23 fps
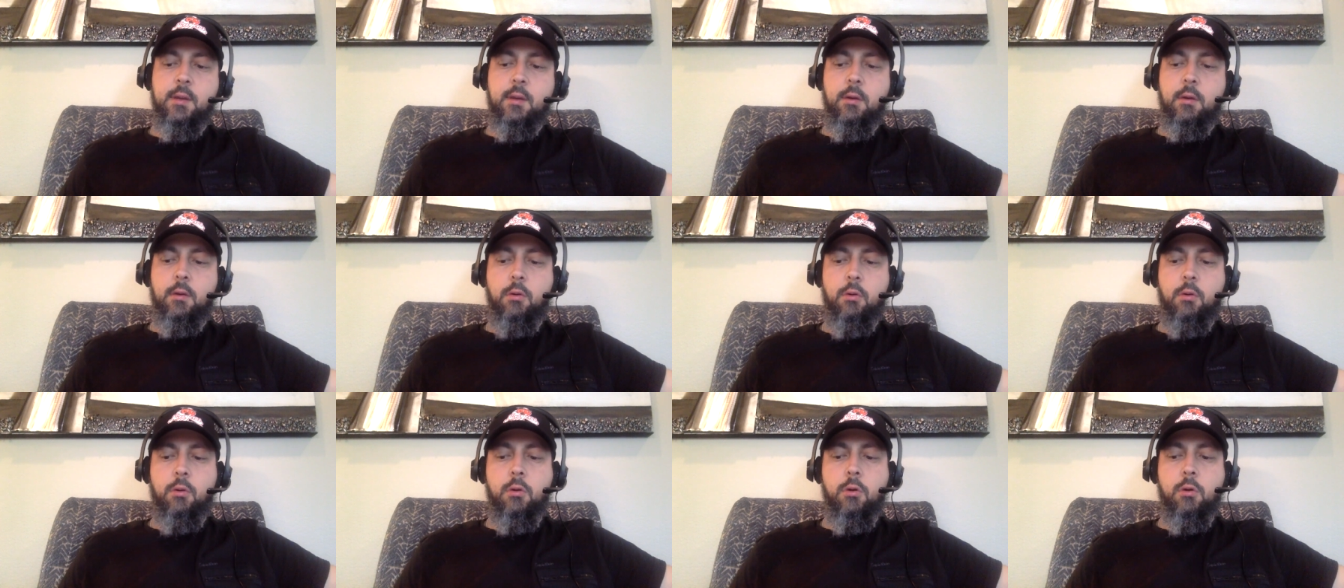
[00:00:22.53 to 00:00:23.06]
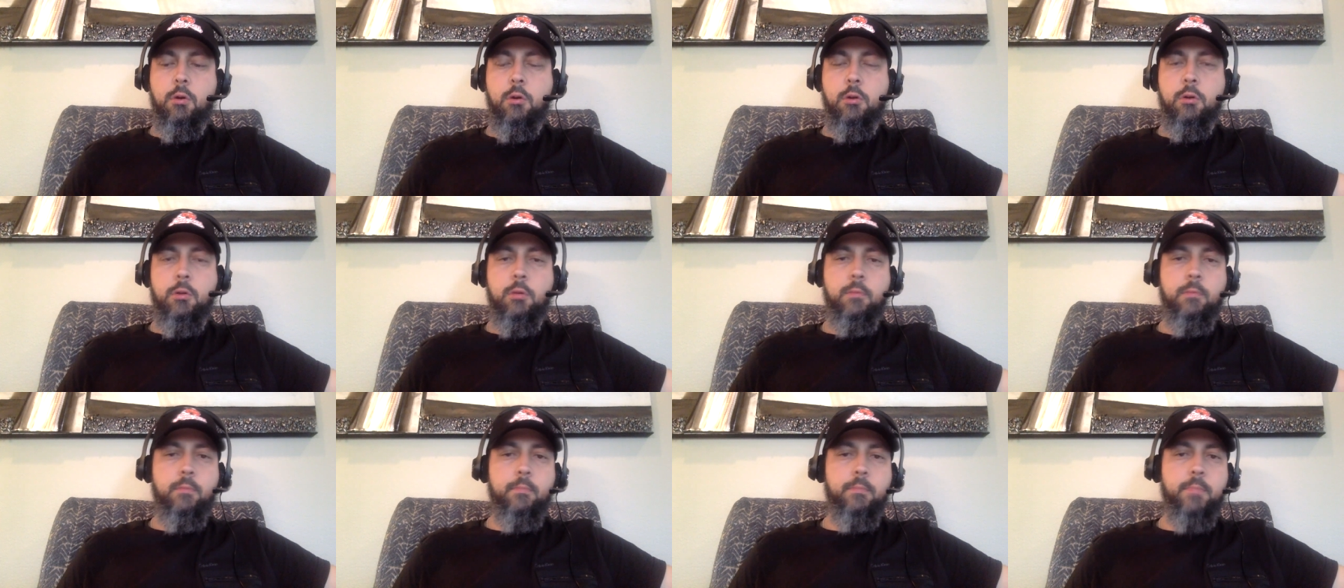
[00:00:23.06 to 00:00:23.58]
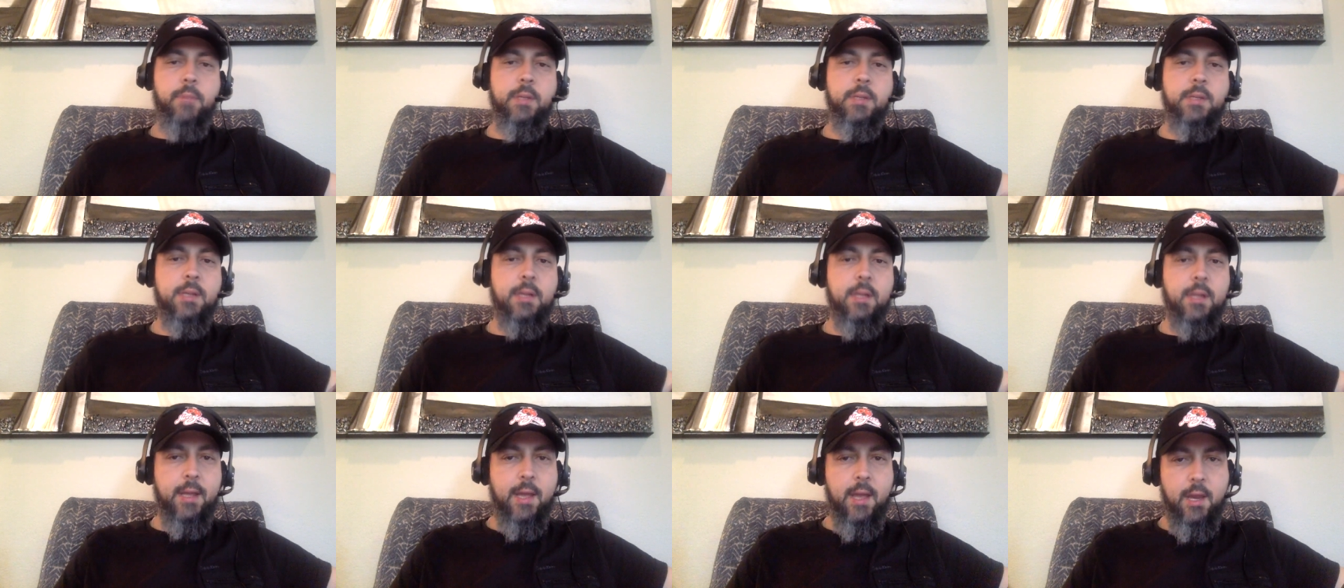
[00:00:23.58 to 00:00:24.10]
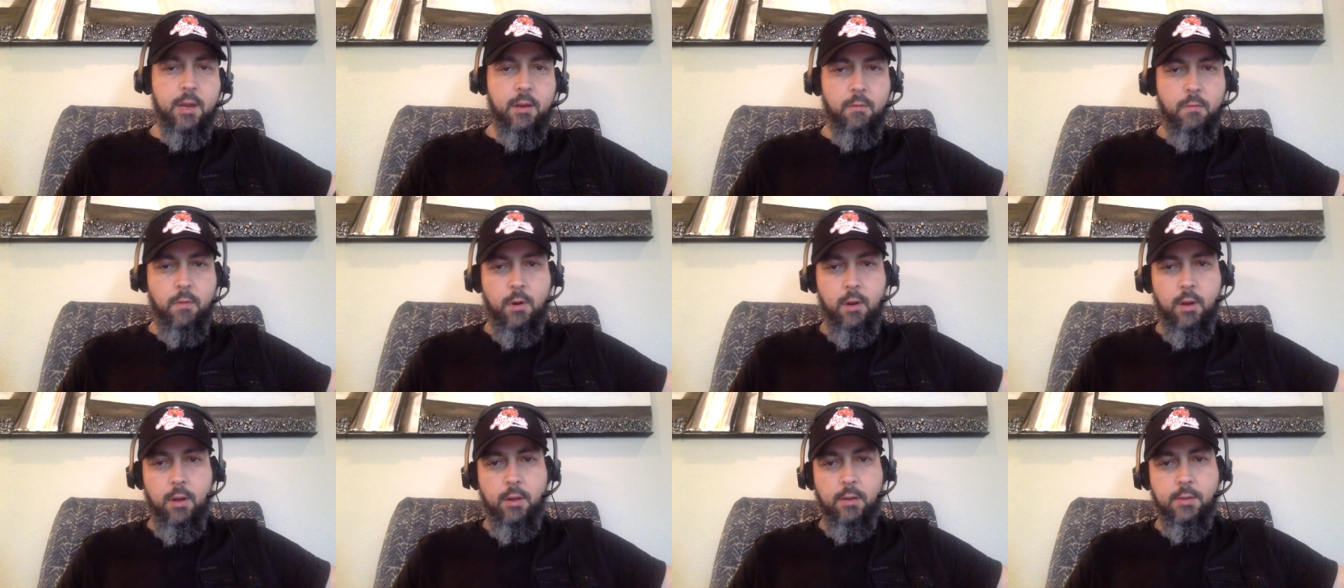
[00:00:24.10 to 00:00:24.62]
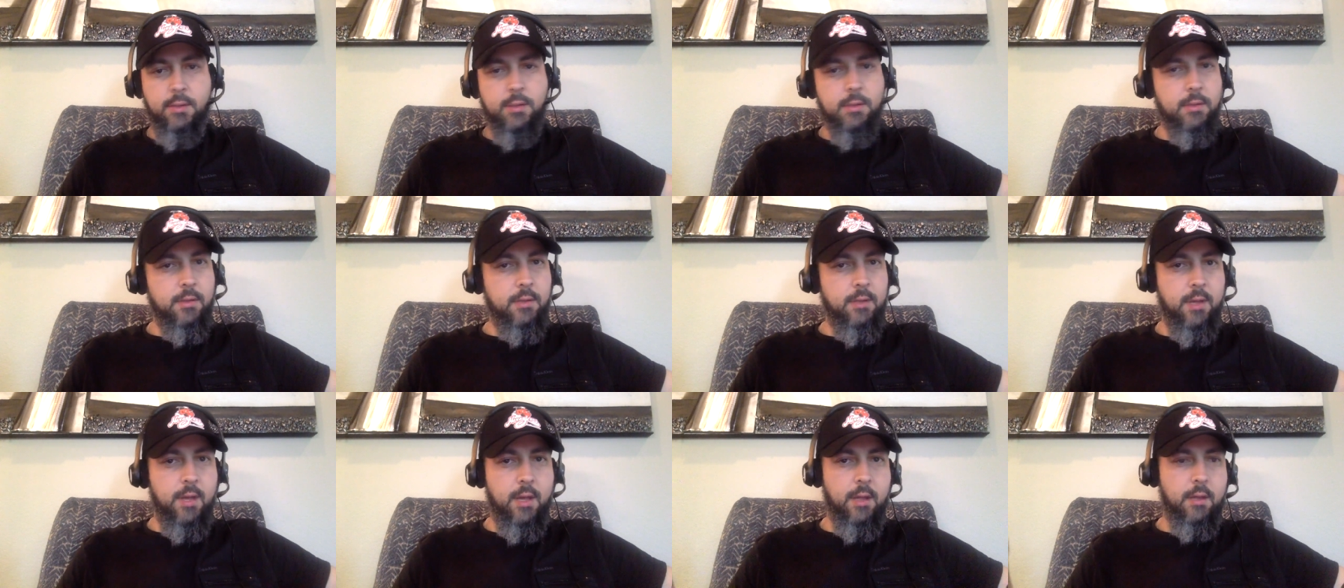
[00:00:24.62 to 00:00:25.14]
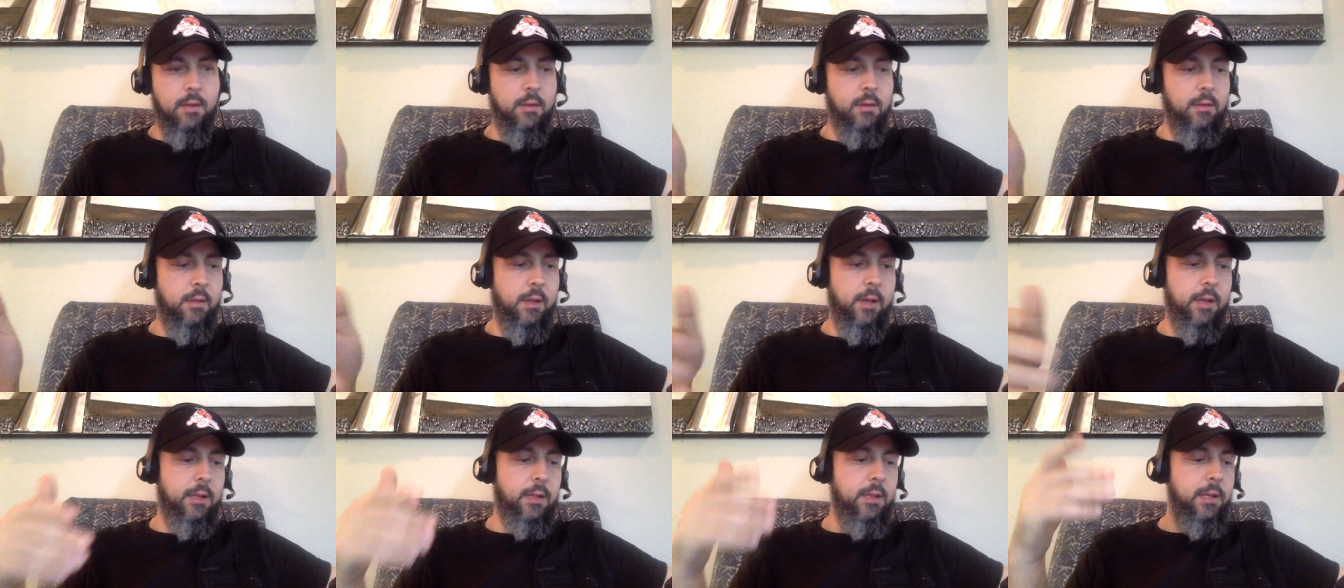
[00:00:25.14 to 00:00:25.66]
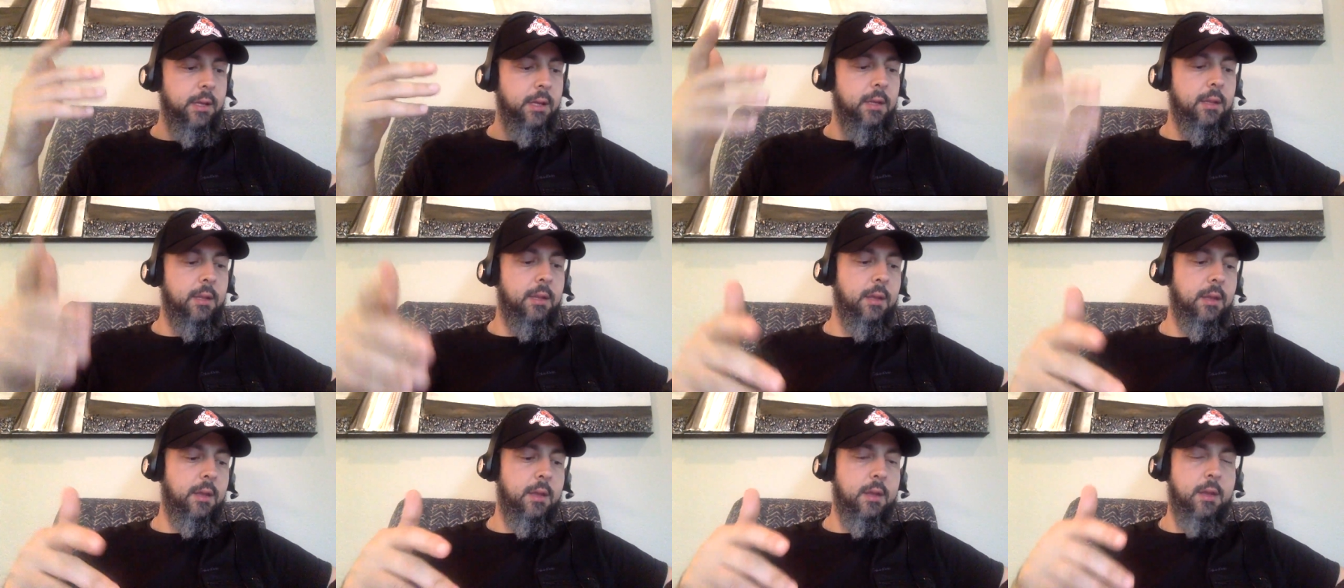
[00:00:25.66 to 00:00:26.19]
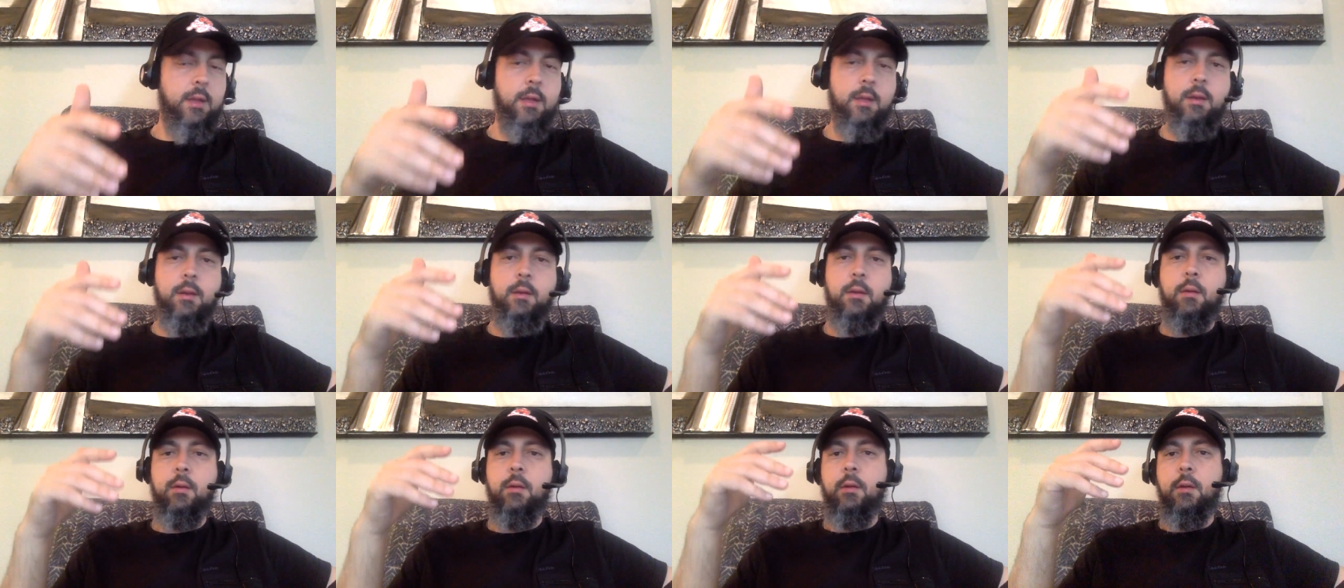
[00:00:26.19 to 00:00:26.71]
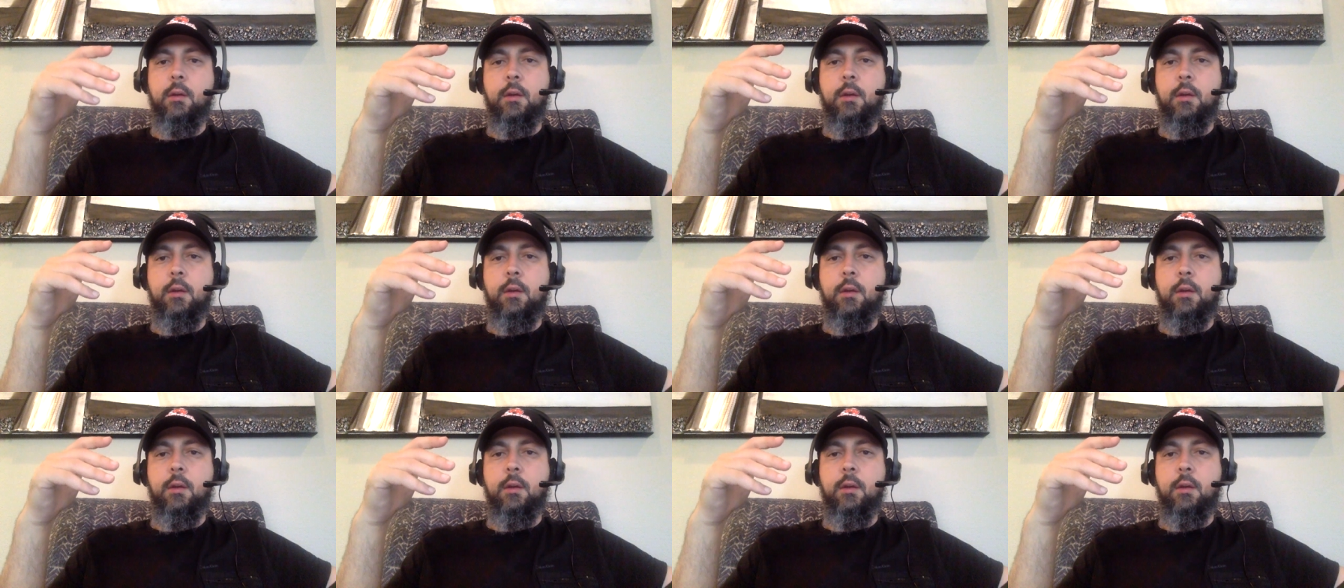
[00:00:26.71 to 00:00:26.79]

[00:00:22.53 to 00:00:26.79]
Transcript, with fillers: or basically anywhere else, that like LinkedIn.